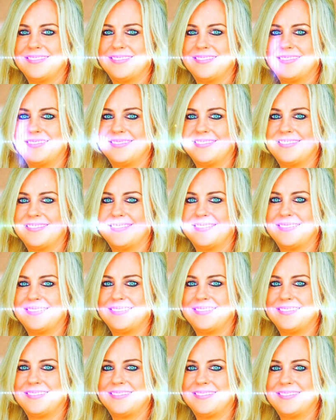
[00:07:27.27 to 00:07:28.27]
Now,
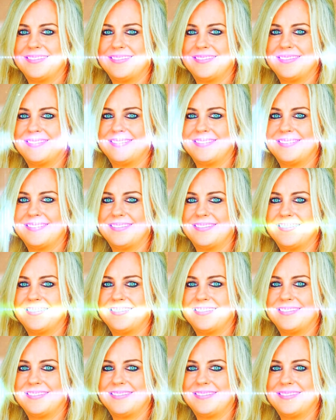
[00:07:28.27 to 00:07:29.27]

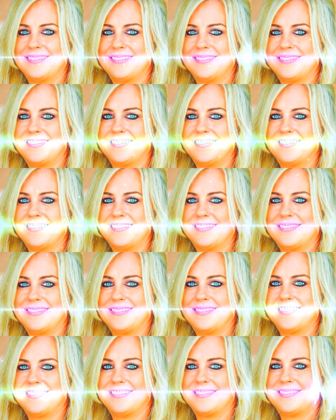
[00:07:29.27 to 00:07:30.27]
here's the
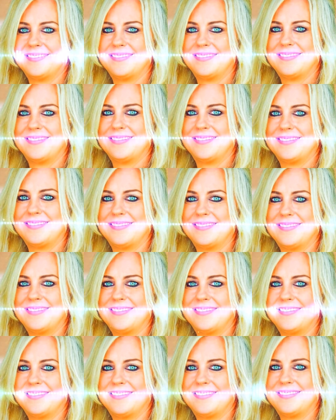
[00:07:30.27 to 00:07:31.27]
question. Did you
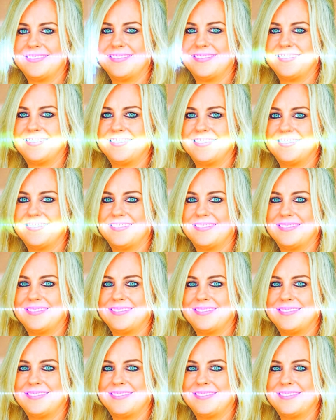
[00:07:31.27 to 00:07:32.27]
believe this
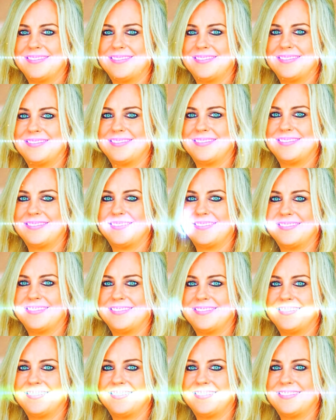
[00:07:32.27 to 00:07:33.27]
or
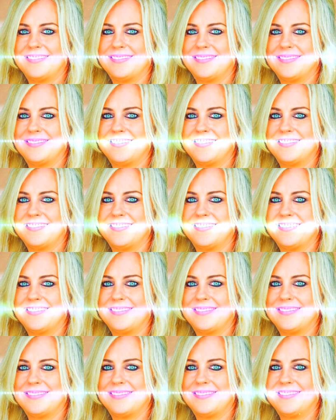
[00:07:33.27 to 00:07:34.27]
get this belief or
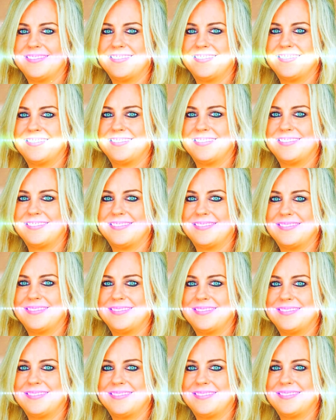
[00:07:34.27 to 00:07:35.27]
idea
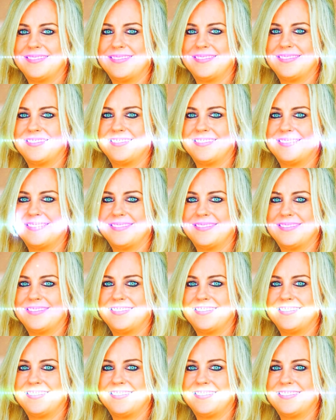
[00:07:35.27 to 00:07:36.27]
from your
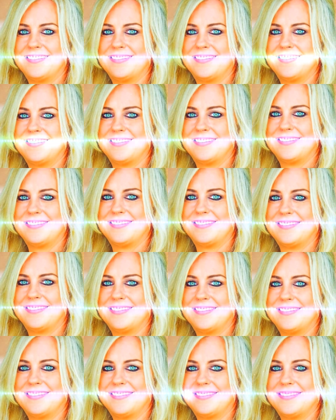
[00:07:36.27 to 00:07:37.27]
mom,
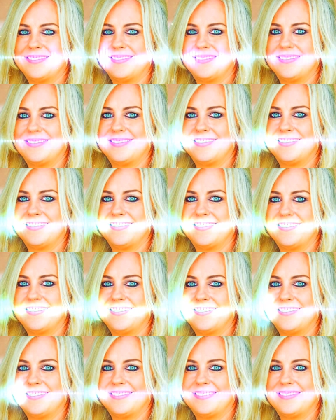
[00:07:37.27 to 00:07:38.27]
from your
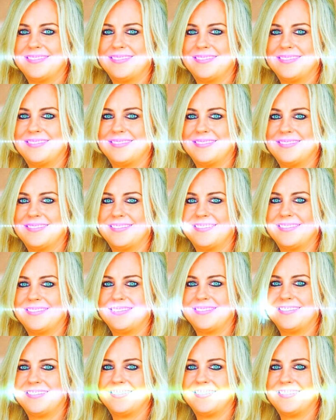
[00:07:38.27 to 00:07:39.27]
dad,
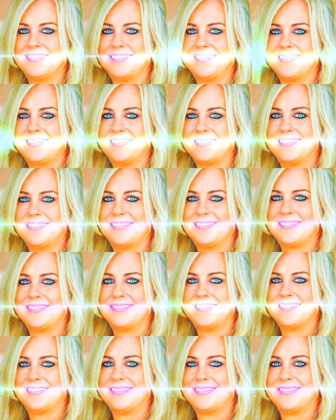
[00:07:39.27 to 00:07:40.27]
from
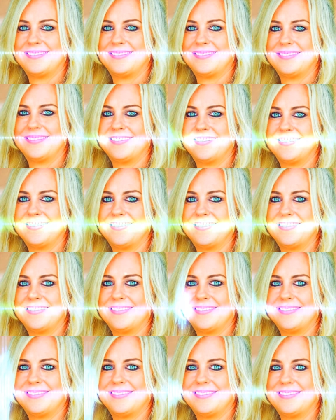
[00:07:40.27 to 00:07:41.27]
yourself, or
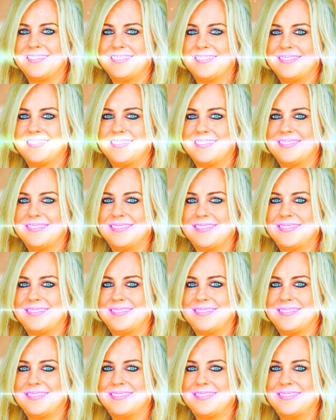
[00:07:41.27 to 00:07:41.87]
someone else?